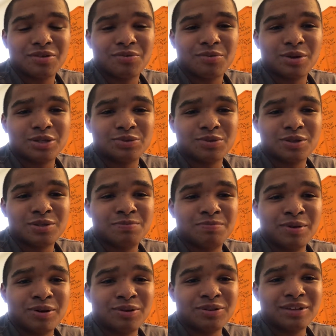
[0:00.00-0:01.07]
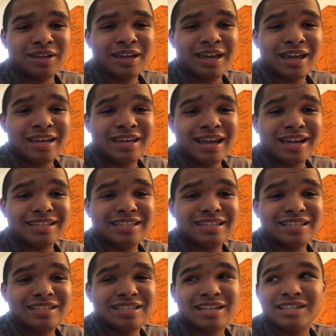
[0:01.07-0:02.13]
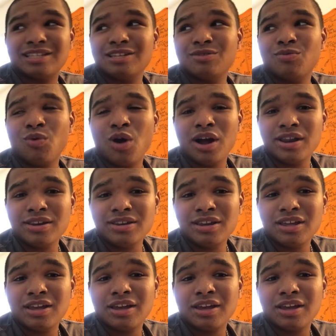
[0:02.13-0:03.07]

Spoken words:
which was built in 1961,